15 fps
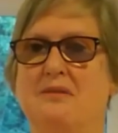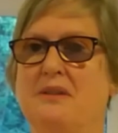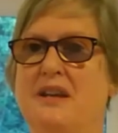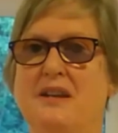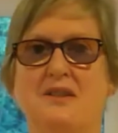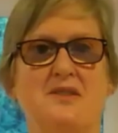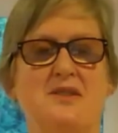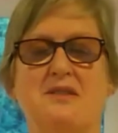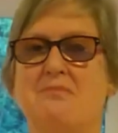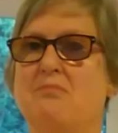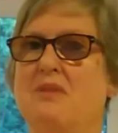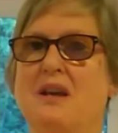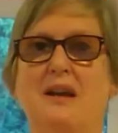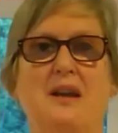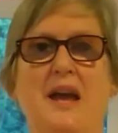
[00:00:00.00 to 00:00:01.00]

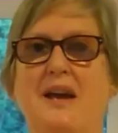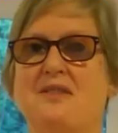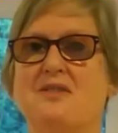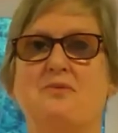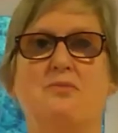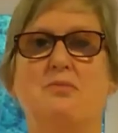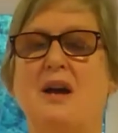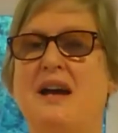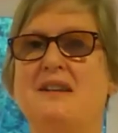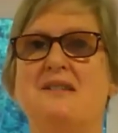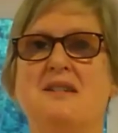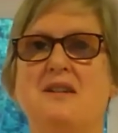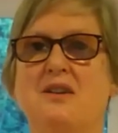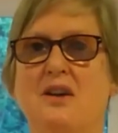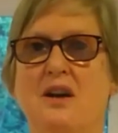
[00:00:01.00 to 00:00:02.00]
has a
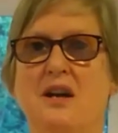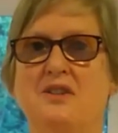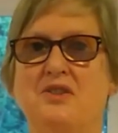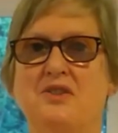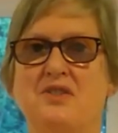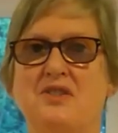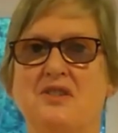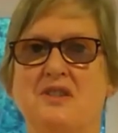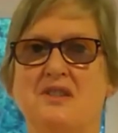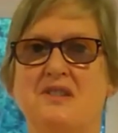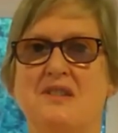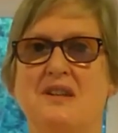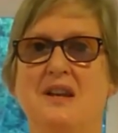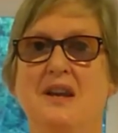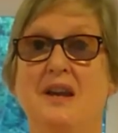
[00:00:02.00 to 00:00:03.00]
rising
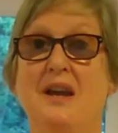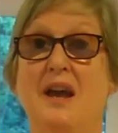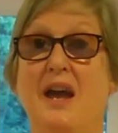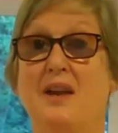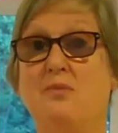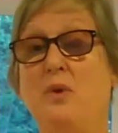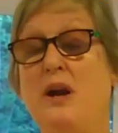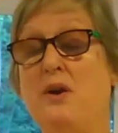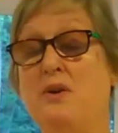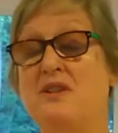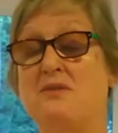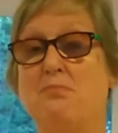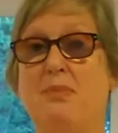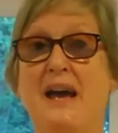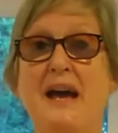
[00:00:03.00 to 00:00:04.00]
consciousness. And
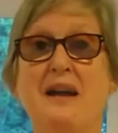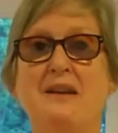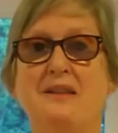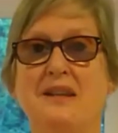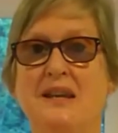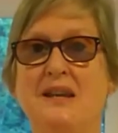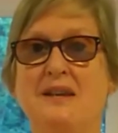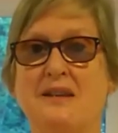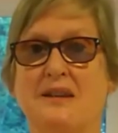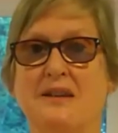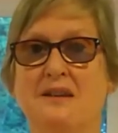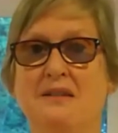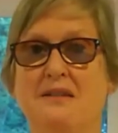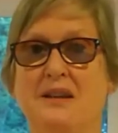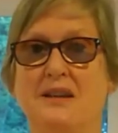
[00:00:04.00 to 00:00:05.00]
whereas back
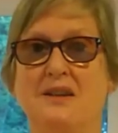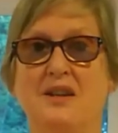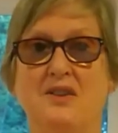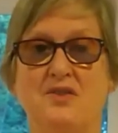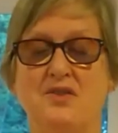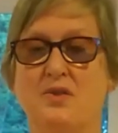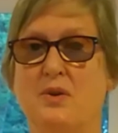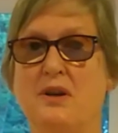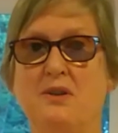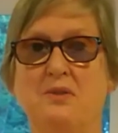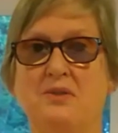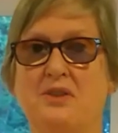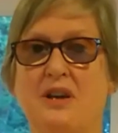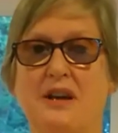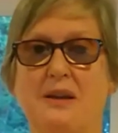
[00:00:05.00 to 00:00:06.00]
then, in
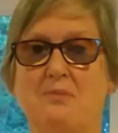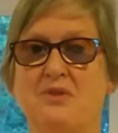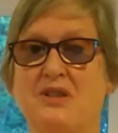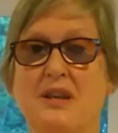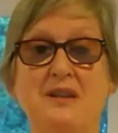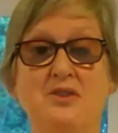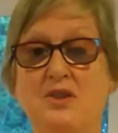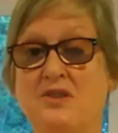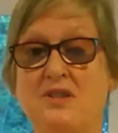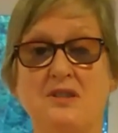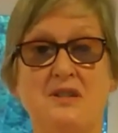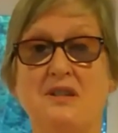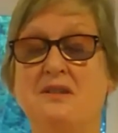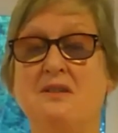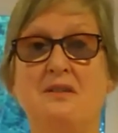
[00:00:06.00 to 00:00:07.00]
historical times, they
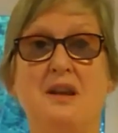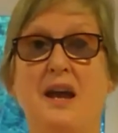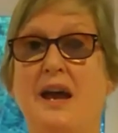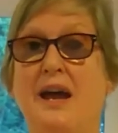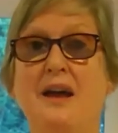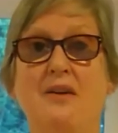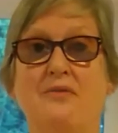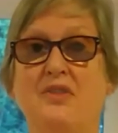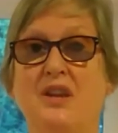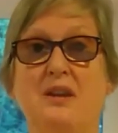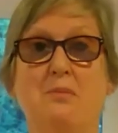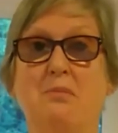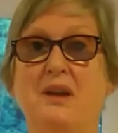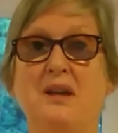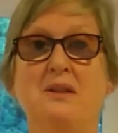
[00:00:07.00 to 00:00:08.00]
just didn't have the
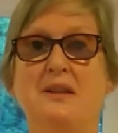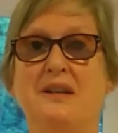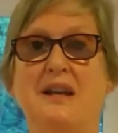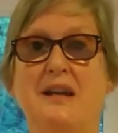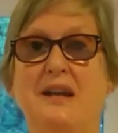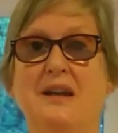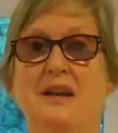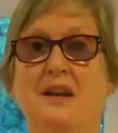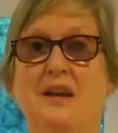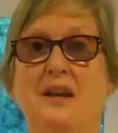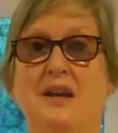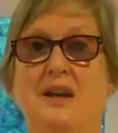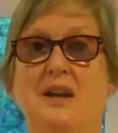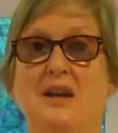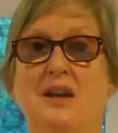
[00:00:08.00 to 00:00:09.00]
ability
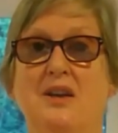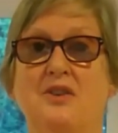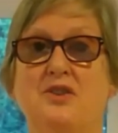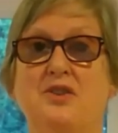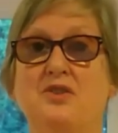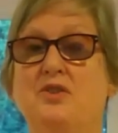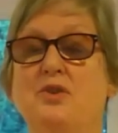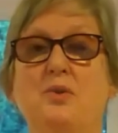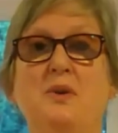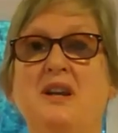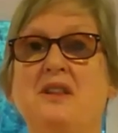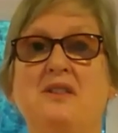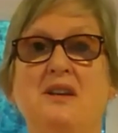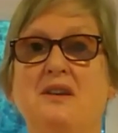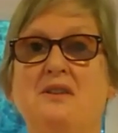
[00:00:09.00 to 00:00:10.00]
to do
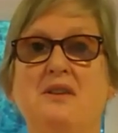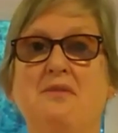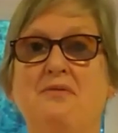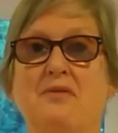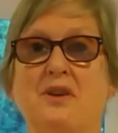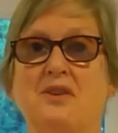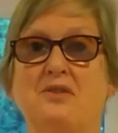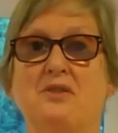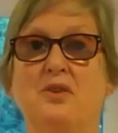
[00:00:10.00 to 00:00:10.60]
anything different.